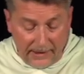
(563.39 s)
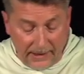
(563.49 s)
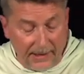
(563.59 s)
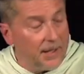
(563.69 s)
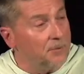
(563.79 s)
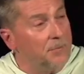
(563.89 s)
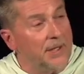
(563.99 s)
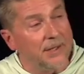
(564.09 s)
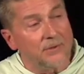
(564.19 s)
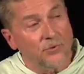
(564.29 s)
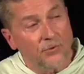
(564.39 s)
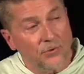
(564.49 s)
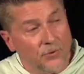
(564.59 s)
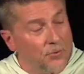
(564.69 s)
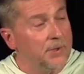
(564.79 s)
and I'd make
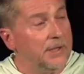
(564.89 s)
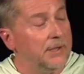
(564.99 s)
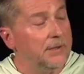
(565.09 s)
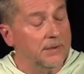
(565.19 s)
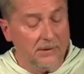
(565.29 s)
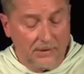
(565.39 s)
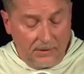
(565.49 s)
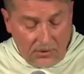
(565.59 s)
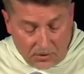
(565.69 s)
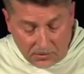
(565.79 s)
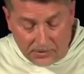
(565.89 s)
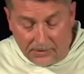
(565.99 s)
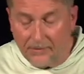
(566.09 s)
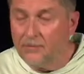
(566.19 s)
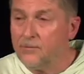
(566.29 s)
3 good
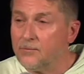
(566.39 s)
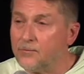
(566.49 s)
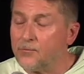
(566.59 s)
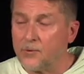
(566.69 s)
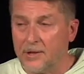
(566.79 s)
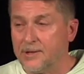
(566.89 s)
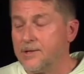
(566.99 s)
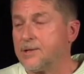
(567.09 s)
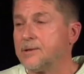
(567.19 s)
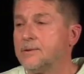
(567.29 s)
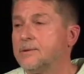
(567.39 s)
friends.